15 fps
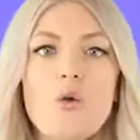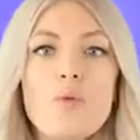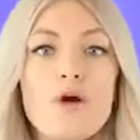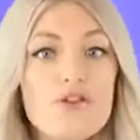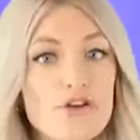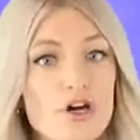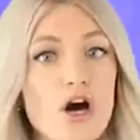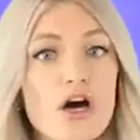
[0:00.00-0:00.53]

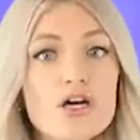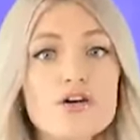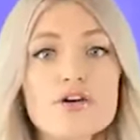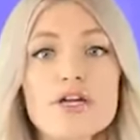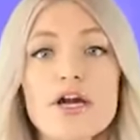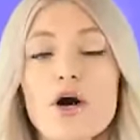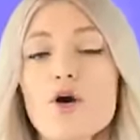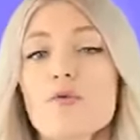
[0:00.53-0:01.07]
While the
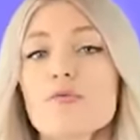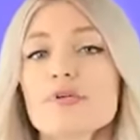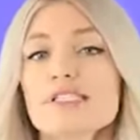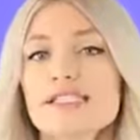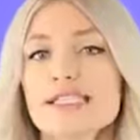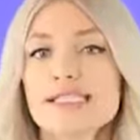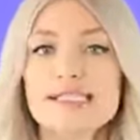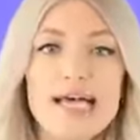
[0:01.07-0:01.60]
concrete home was
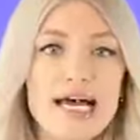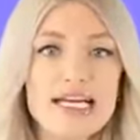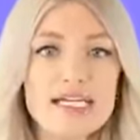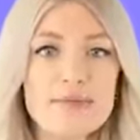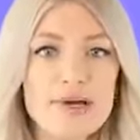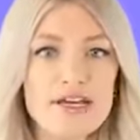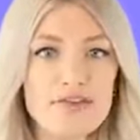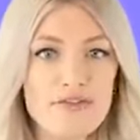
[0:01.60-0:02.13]

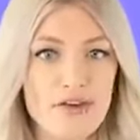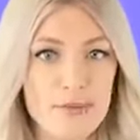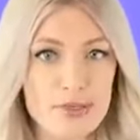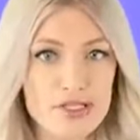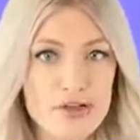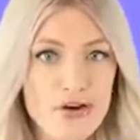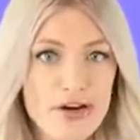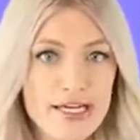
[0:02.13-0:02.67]
designed by a
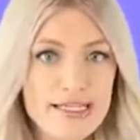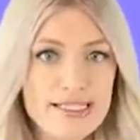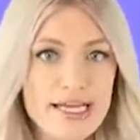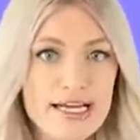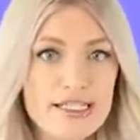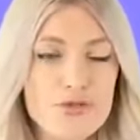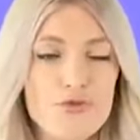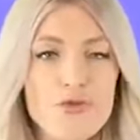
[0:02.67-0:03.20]
famous
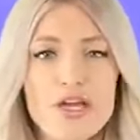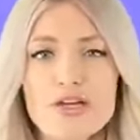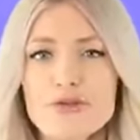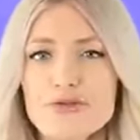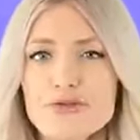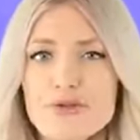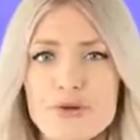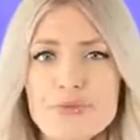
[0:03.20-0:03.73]
architect,
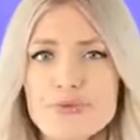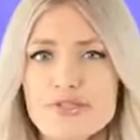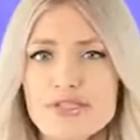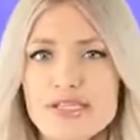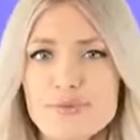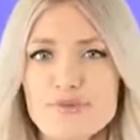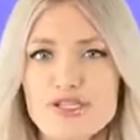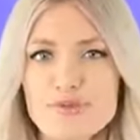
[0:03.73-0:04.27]
fans don't
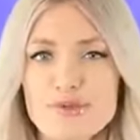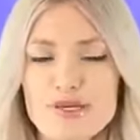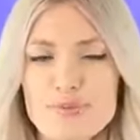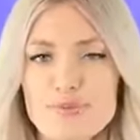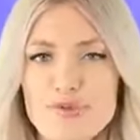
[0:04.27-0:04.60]
seem to be